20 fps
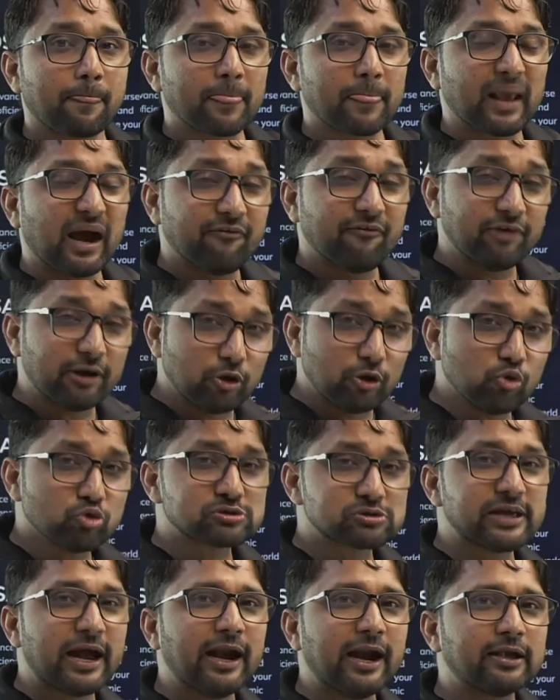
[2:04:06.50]
I will use
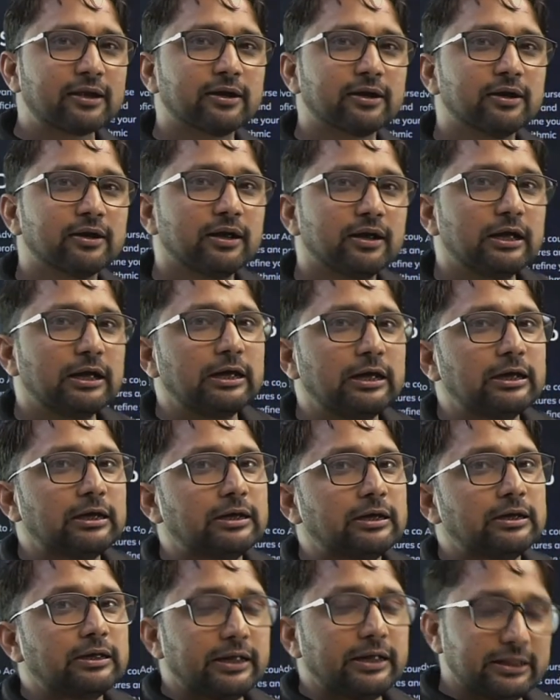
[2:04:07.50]
that
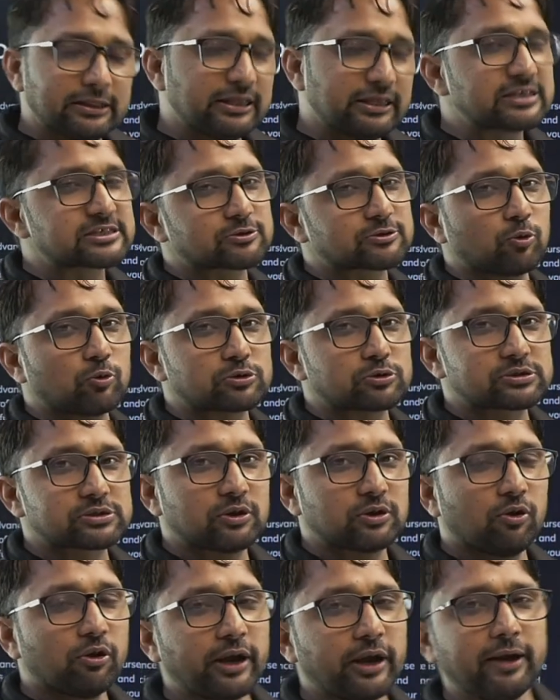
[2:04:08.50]
in this course.
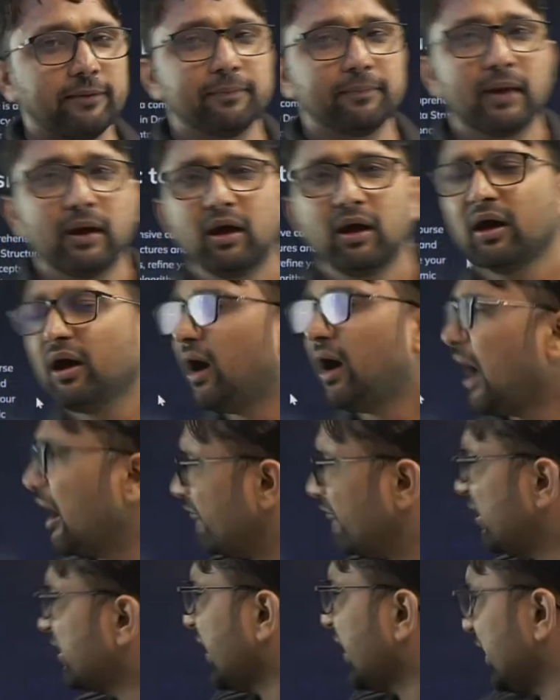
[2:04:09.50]
Okay, I
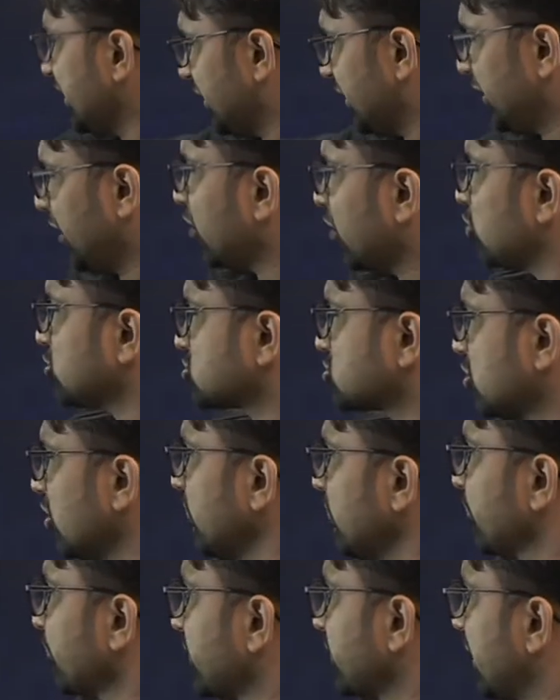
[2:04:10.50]
will tell here also
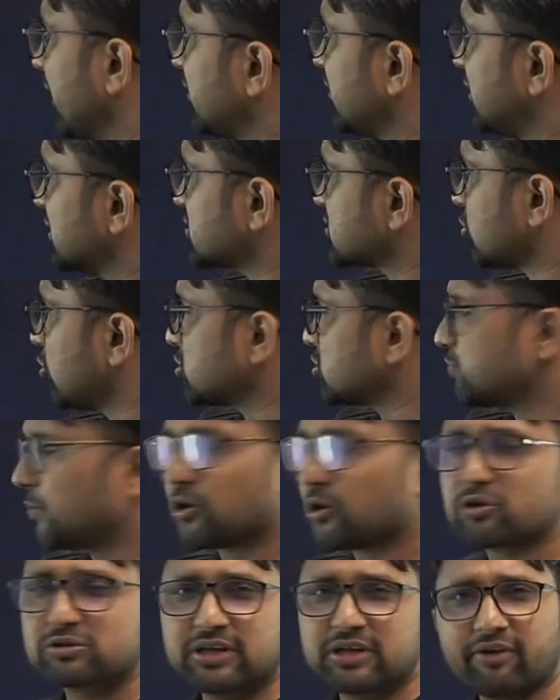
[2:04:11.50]
in this course,
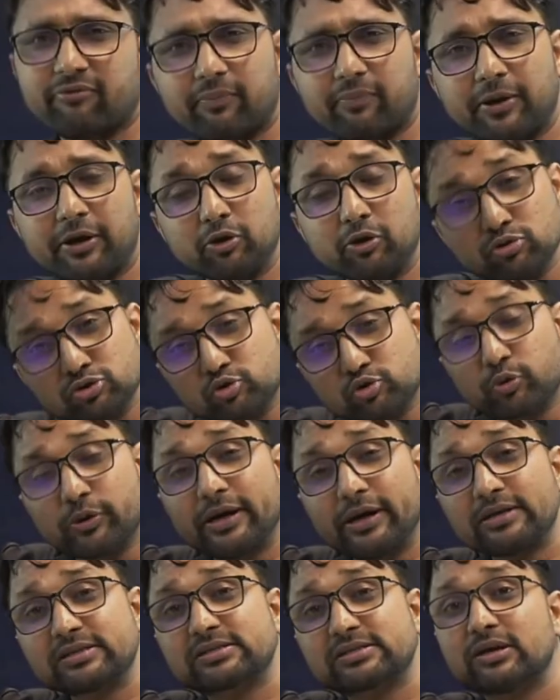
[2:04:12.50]
because there will be new
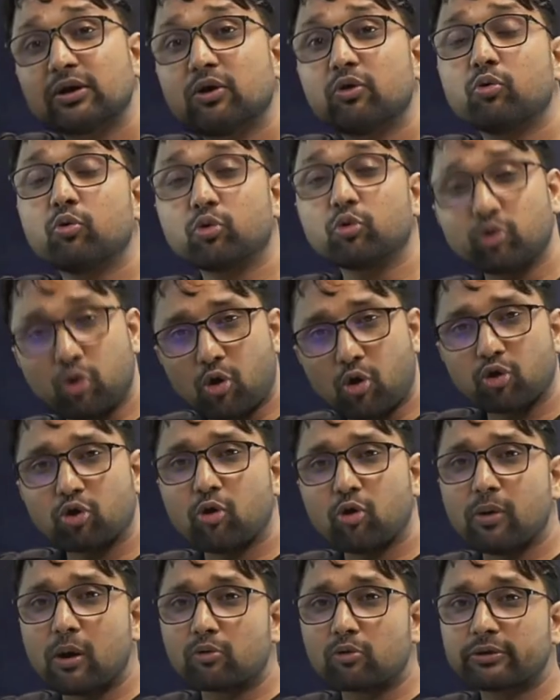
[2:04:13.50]
students who don't
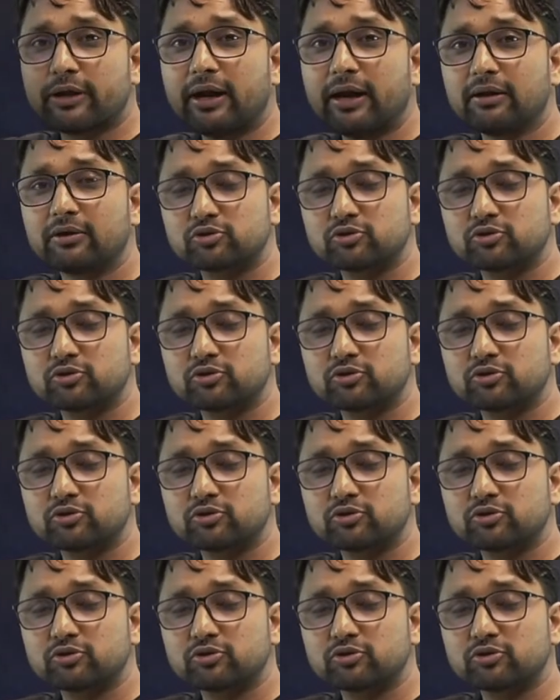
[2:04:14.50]
know about that.